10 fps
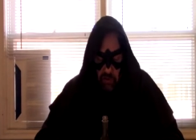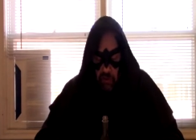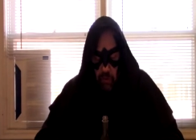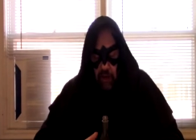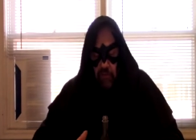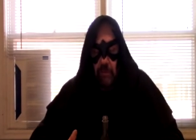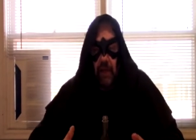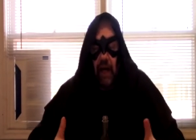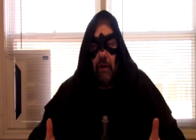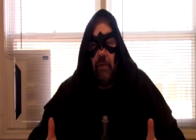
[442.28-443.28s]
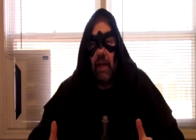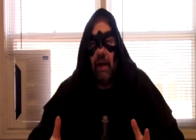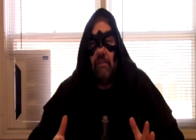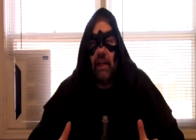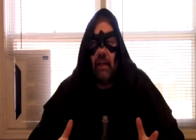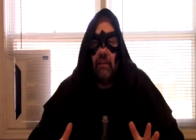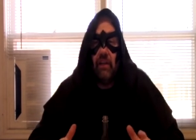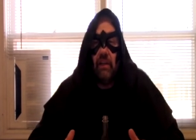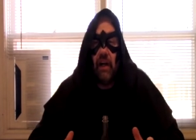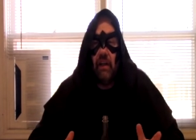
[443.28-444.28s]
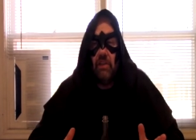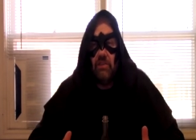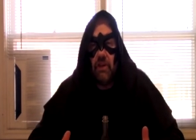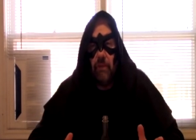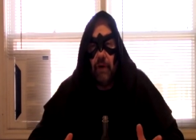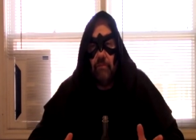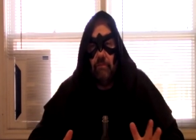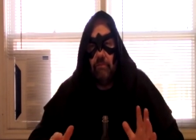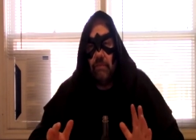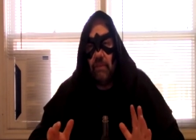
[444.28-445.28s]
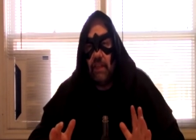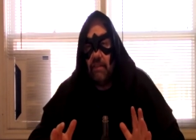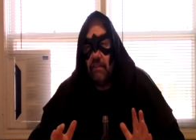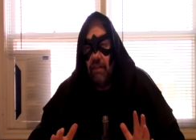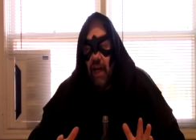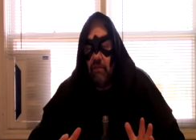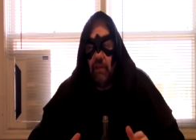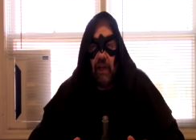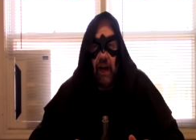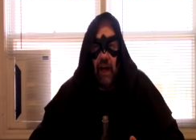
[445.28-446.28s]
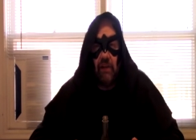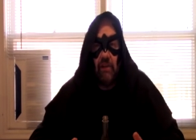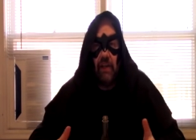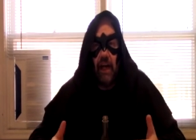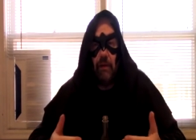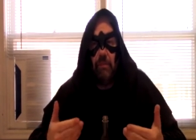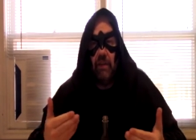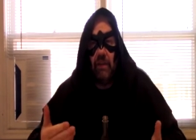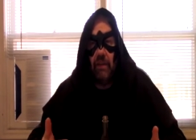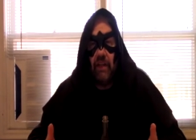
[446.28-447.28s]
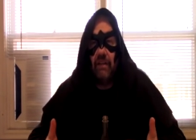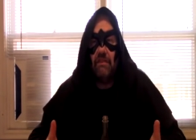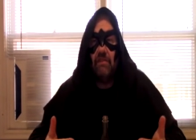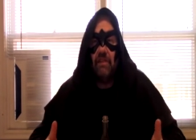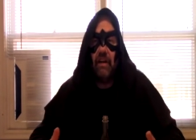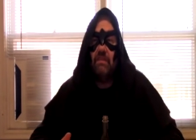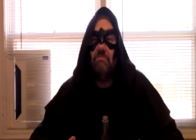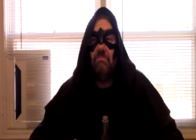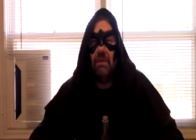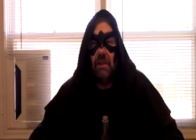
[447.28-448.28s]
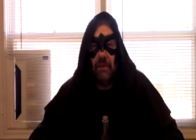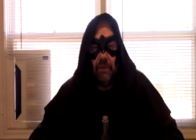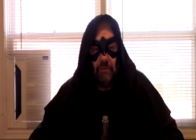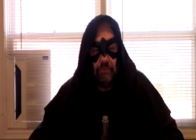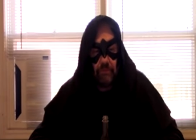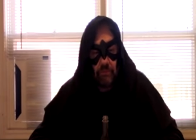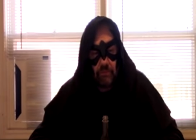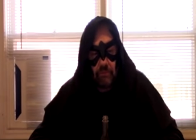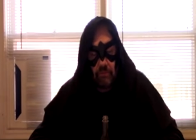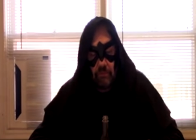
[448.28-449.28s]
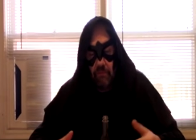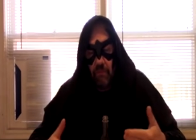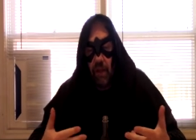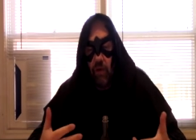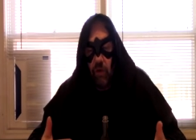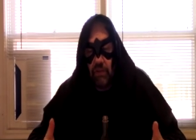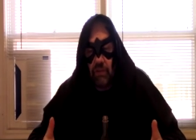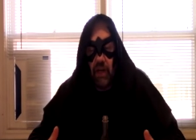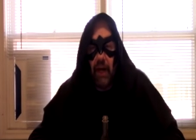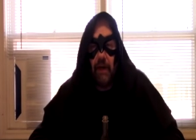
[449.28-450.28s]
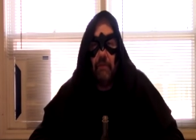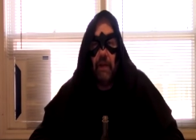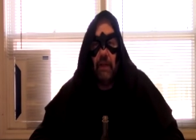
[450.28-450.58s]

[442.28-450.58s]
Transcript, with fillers: is a winner for me. I'm gonna give it a legit one. It's not really hotter than that, but there is a nice build over time